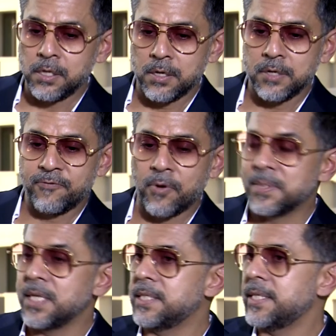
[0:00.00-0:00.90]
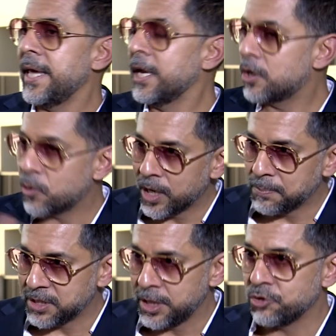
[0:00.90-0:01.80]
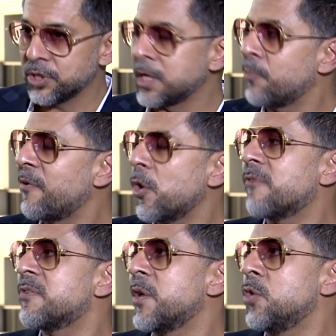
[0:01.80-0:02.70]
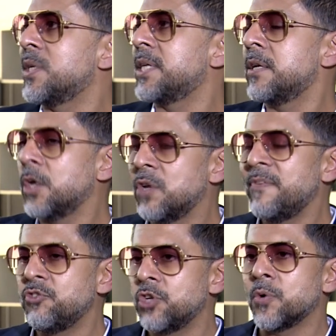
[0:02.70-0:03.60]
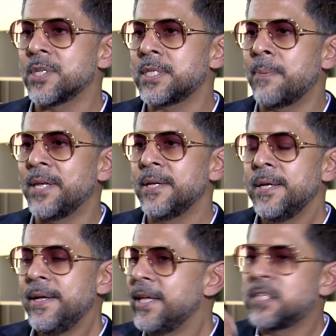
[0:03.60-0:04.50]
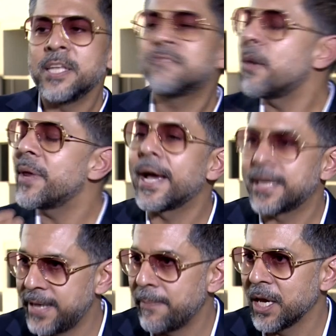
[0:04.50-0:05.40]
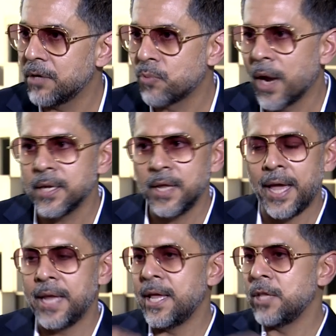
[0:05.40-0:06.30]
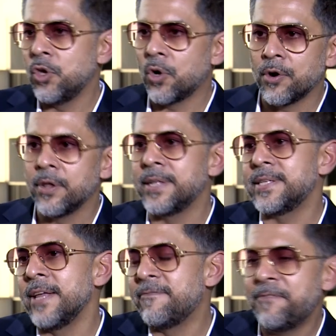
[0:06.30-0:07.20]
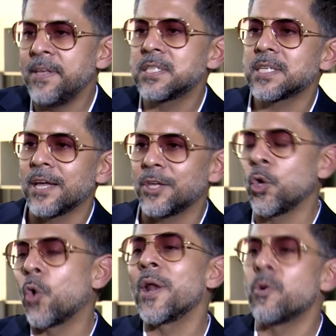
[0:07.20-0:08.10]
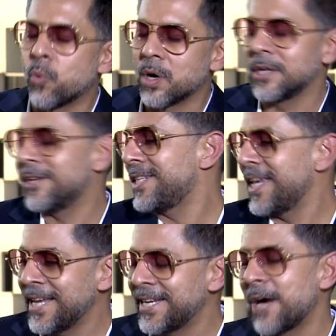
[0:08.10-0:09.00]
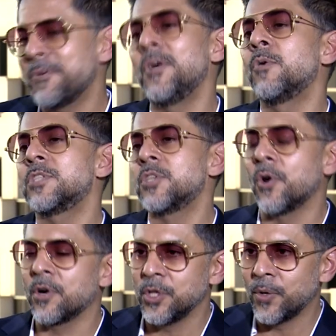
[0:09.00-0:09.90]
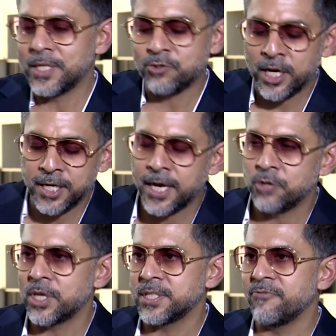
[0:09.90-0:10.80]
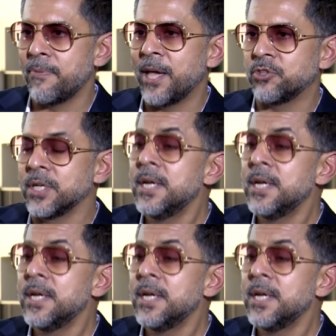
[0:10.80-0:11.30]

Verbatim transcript: to learn from these incredible teachers. Now, very often when you attend a convention or a summit, it's, it's very academic, right? right? And, and you're, it, it feels like you're at work. You're taking down notes. You're, you're trying to digest information.